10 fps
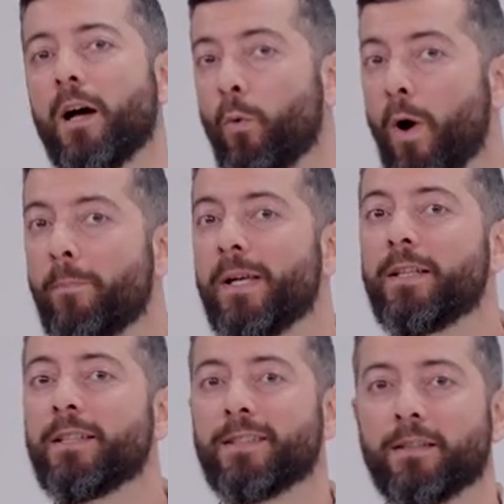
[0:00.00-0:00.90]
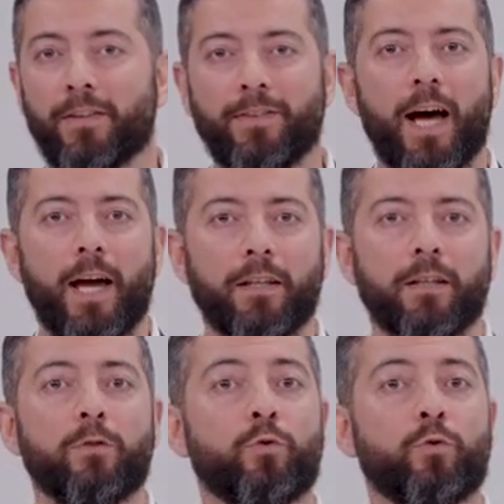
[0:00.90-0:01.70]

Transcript: When buildings are designed